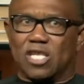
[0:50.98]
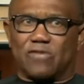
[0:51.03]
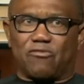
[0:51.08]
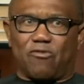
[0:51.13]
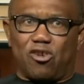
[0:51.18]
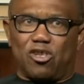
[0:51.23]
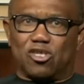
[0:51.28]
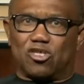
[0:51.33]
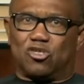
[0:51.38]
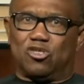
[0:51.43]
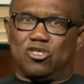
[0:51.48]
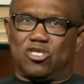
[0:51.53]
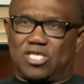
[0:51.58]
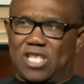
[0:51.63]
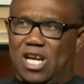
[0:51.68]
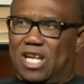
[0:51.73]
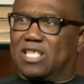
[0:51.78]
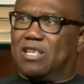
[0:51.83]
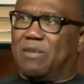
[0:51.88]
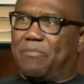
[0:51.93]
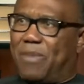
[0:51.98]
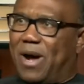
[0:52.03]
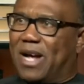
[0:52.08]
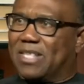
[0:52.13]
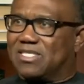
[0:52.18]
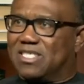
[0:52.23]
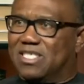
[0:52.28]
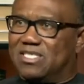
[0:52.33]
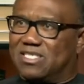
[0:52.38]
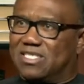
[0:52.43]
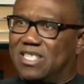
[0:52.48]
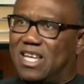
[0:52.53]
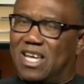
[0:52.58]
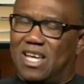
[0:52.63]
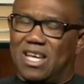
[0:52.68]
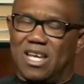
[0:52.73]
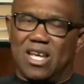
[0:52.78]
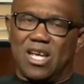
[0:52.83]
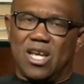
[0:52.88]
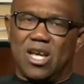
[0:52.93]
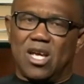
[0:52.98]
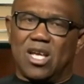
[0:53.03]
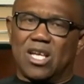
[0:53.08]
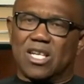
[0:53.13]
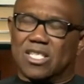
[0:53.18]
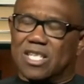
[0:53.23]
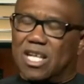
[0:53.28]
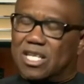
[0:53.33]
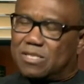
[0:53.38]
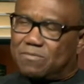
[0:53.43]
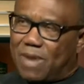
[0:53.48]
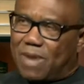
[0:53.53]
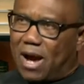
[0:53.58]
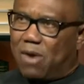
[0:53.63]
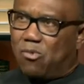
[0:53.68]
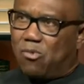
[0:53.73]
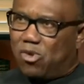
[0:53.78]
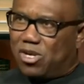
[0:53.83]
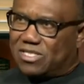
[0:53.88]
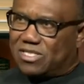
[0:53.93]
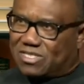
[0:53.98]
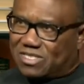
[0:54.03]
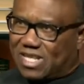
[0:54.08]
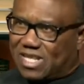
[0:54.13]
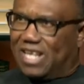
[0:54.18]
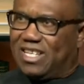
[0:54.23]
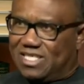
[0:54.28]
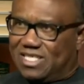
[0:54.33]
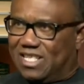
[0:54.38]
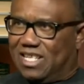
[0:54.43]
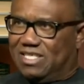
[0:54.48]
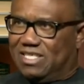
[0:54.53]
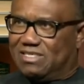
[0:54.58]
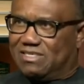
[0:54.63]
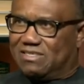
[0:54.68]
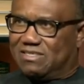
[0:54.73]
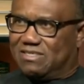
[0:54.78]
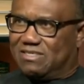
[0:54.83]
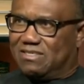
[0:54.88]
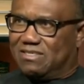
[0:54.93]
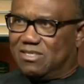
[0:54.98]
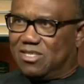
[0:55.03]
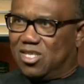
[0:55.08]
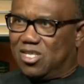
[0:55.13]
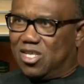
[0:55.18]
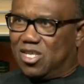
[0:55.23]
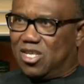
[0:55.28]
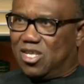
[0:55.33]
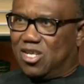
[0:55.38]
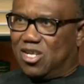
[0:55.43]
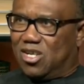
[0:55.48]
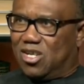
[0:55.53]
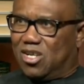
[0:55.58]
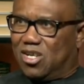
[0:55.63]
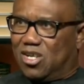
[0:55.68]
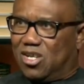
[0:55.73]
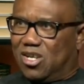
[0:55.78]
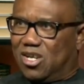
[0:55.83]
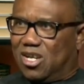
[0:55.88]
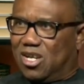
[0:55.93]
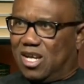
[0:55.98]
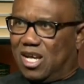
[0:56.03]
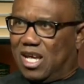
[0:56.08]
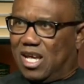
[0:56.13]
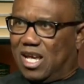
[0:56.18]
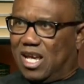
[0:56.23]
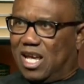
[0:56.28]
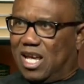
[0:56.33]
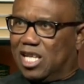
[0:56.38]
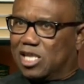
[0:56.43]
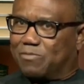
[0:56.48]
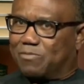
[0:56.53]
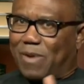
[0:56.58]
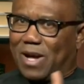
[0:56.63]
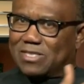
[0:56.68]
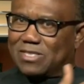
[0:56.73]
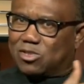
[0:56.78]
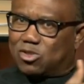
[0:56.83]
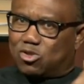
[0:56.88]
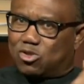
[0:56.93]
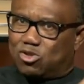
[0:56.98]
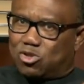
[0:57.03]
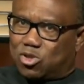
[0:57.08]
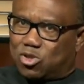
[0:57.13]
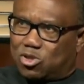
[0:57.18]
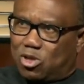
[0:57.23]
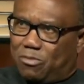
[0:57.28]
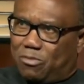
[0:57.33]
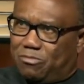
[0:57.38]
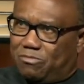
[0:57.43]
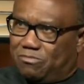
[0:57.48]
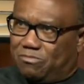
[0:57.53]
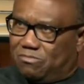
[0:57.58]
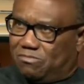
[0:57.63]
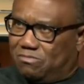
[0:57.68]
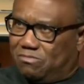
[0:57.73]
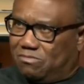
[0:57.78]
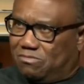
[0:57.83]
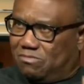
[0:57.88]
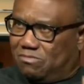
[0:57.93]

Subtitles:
it's for you to check the past and say, this man who is saying this, he's passed through some